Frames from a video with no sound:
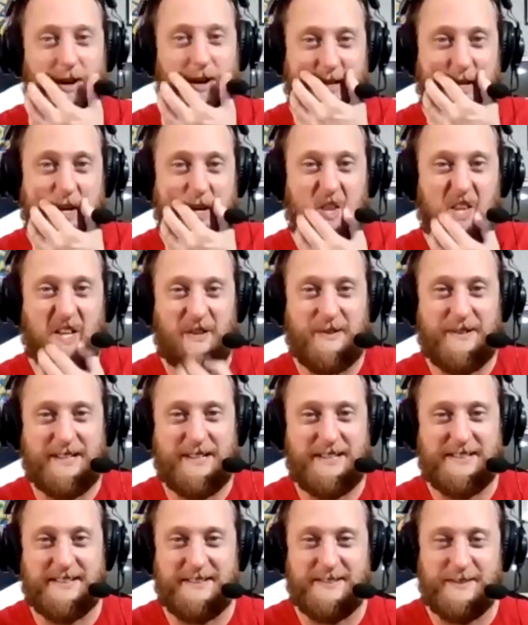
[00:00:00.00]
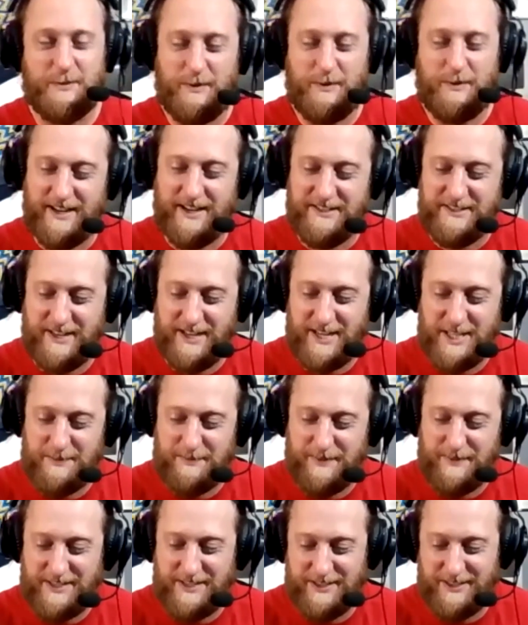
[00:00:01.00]
one of the only reasons why I
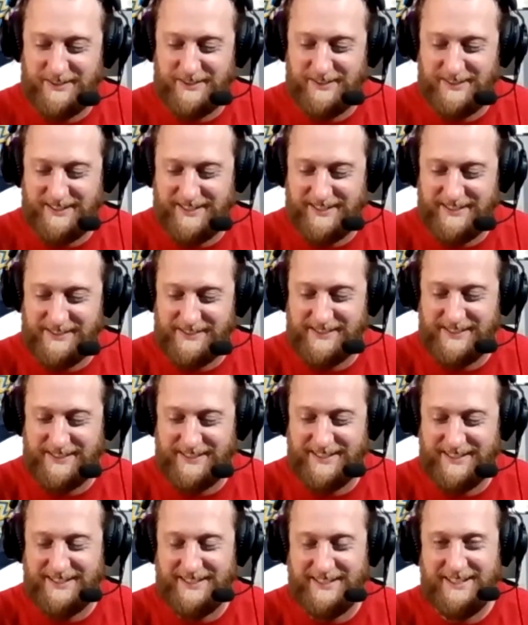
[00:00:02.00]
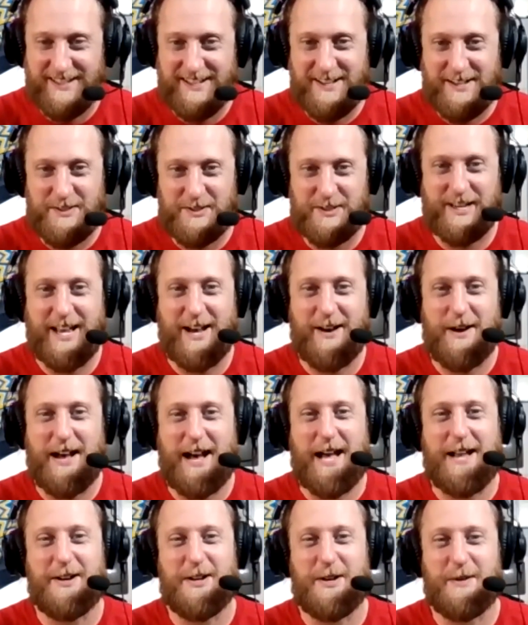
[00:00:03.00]
changed my shirt is. Uh, so now
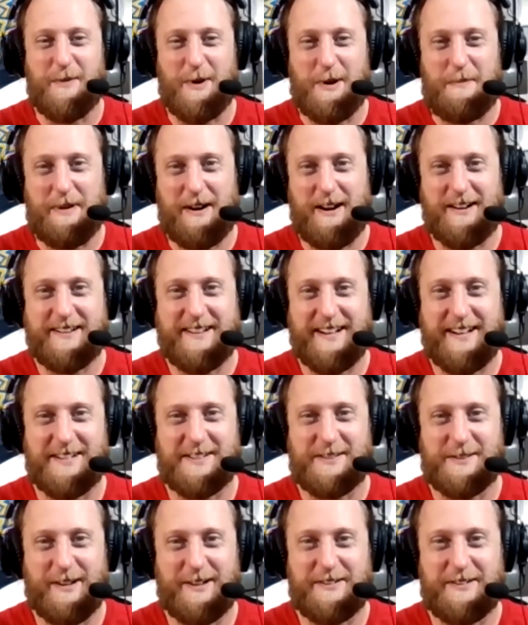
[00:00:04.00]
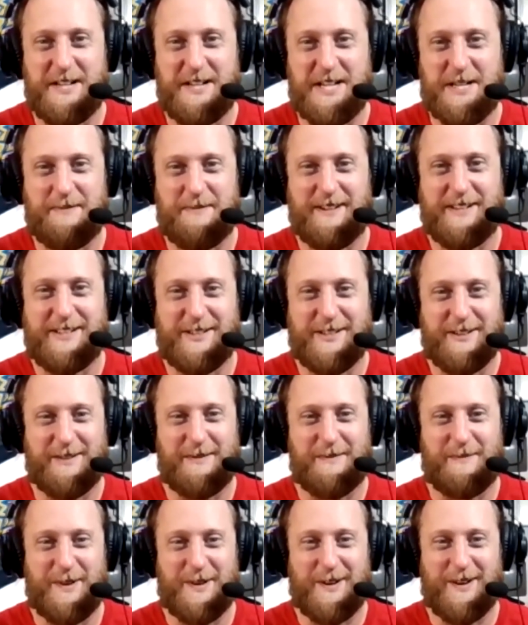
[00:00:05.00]
I do more podcasts, so I change my
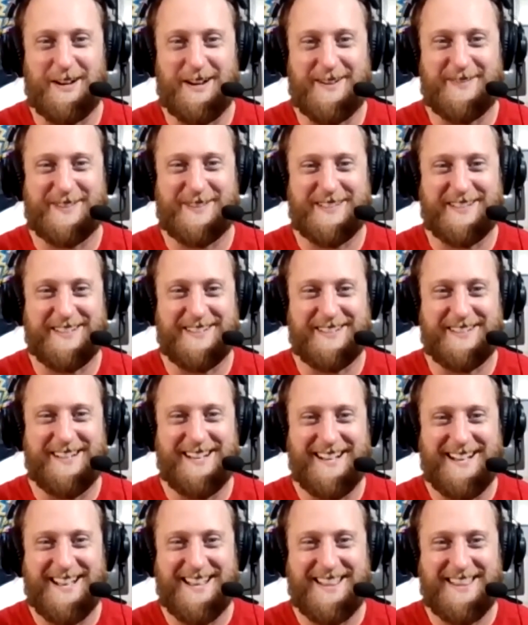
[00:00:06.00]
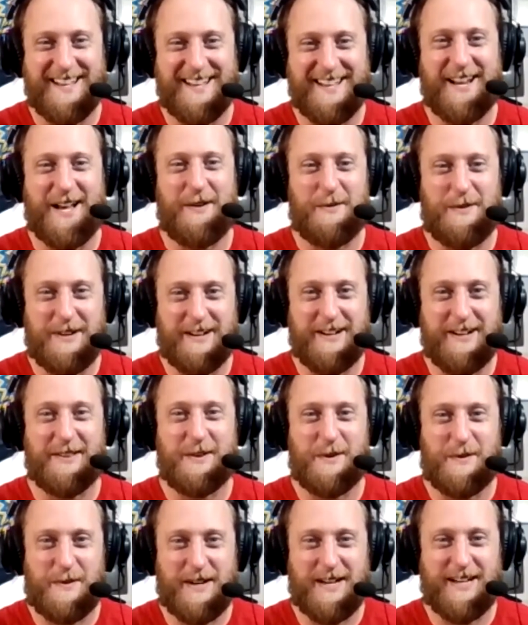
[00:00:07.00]
shirt more often than I would. So it
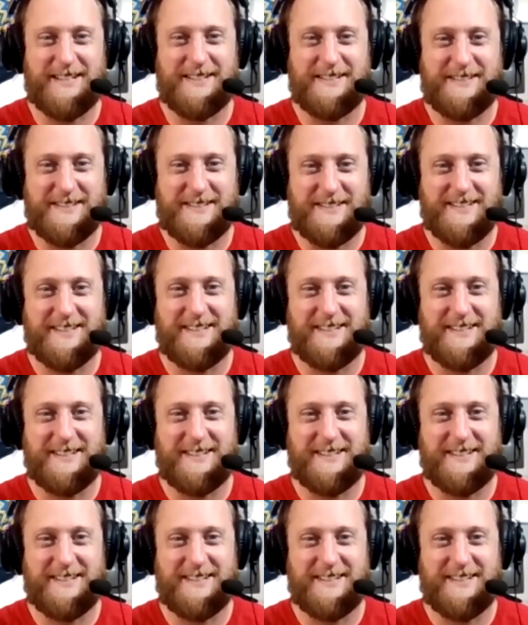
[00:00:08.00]
looks otherwise. like a brand